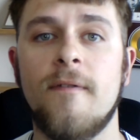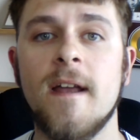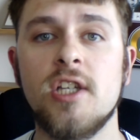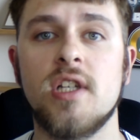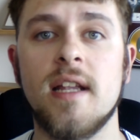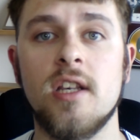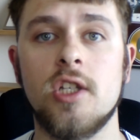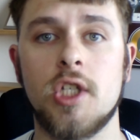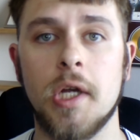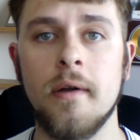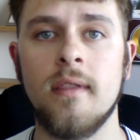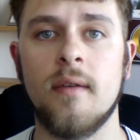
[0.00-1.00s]
fish in
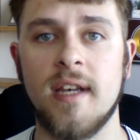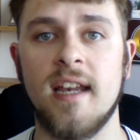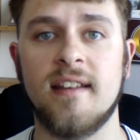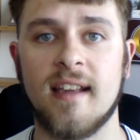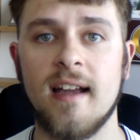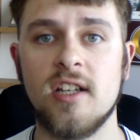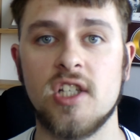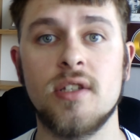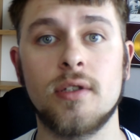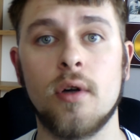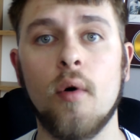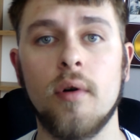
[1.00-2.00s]
June that we need to catch
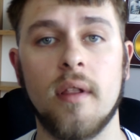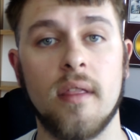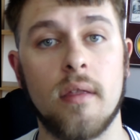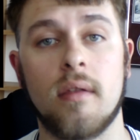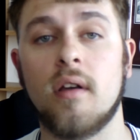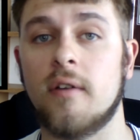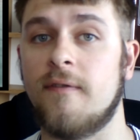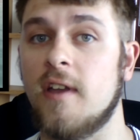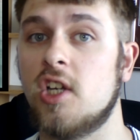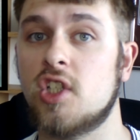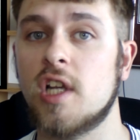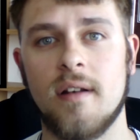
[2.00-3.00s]
is called the
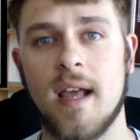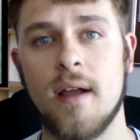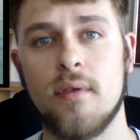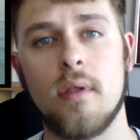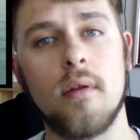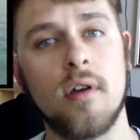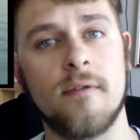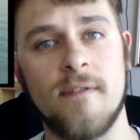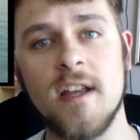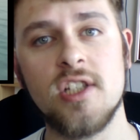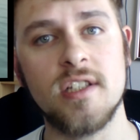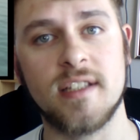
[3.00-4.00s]
suckerfish. Now, the
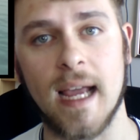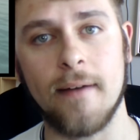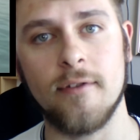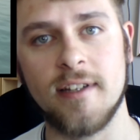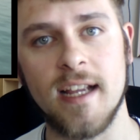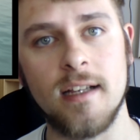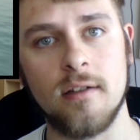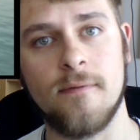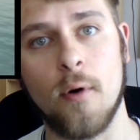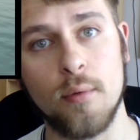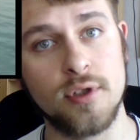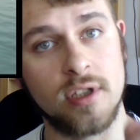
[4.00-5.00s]
suckerfish is guaranteed to
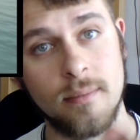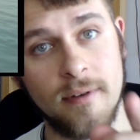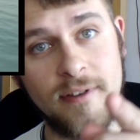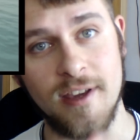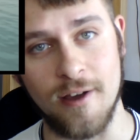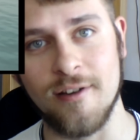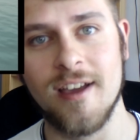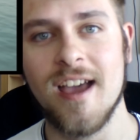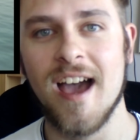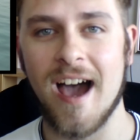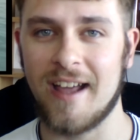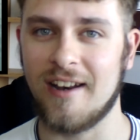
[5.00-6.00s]
fool some of you,
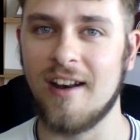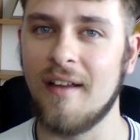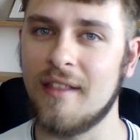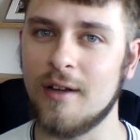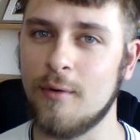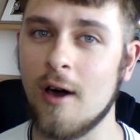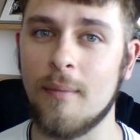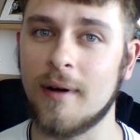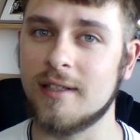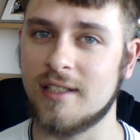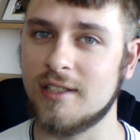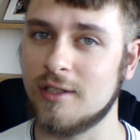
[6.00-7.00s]
and I know that it will
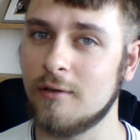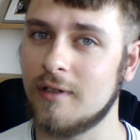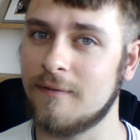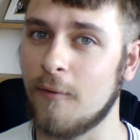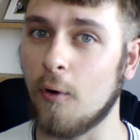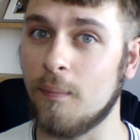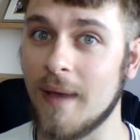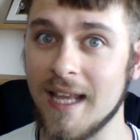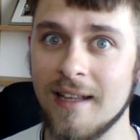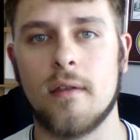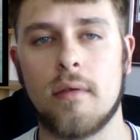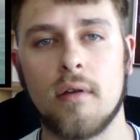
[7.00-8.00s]
because it's already fooled
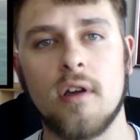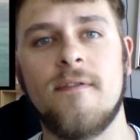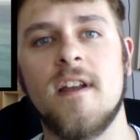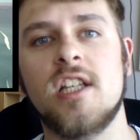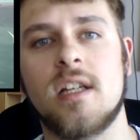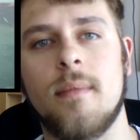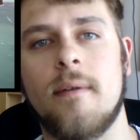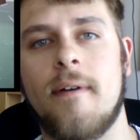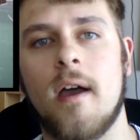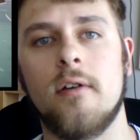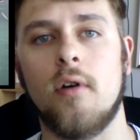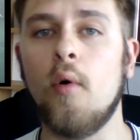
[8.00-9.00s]
me. The suckerfish can be
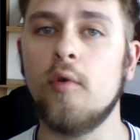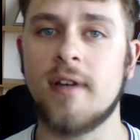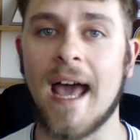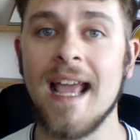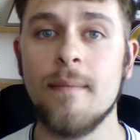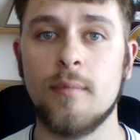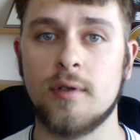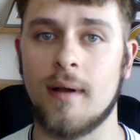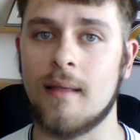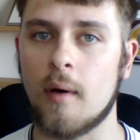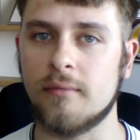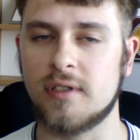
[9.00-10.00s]
found all day
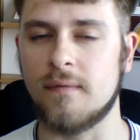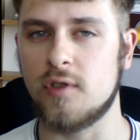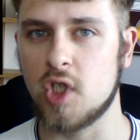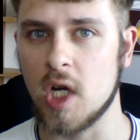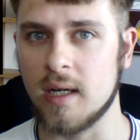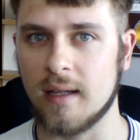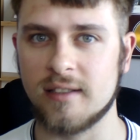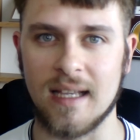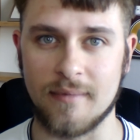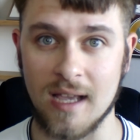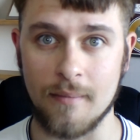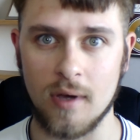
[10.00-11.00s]
between the months of June and
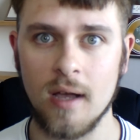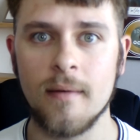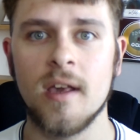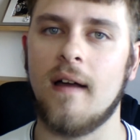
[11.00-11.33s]
September,